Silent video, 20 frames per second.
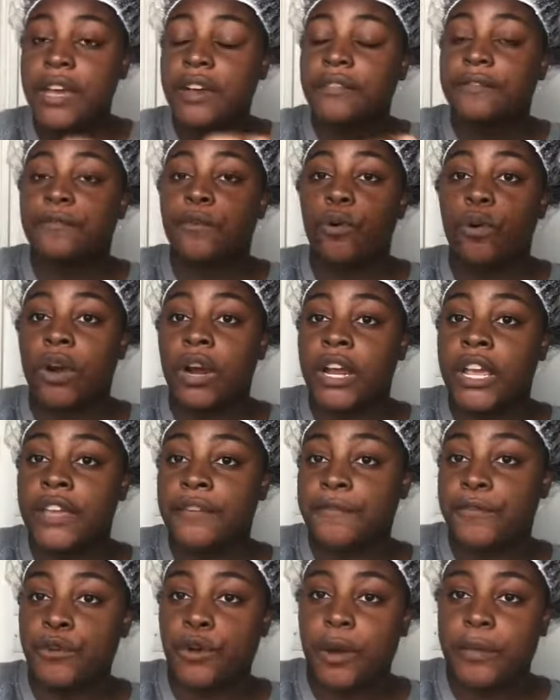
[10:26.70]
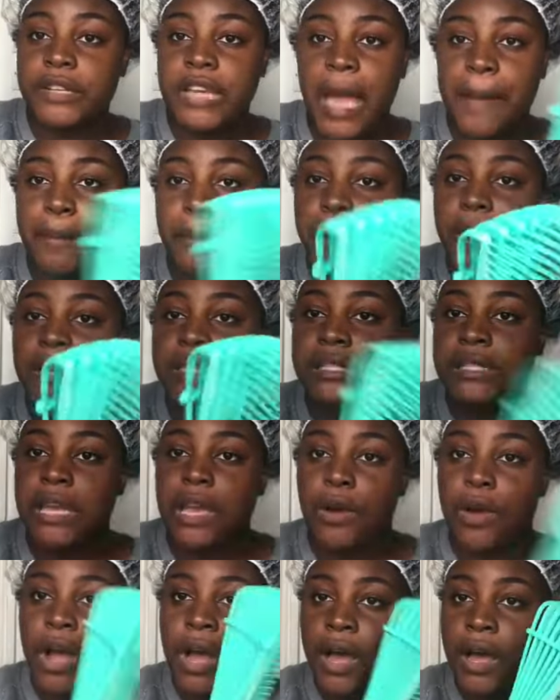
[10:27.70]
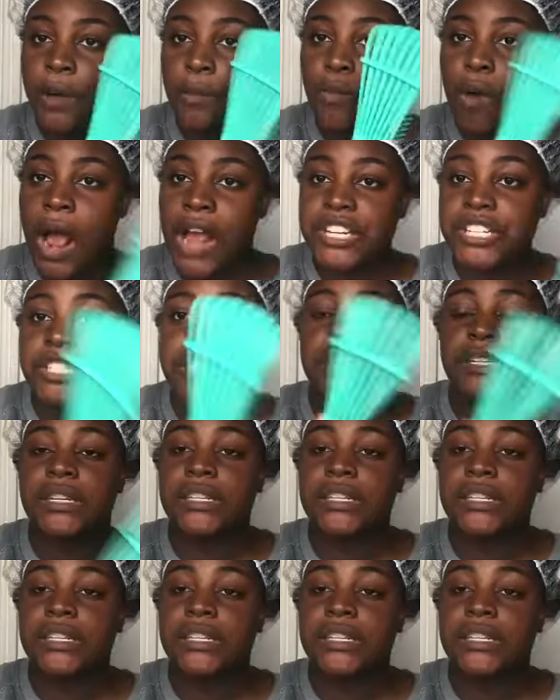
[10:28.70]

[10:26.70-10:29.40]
for if you're a type of person that washes and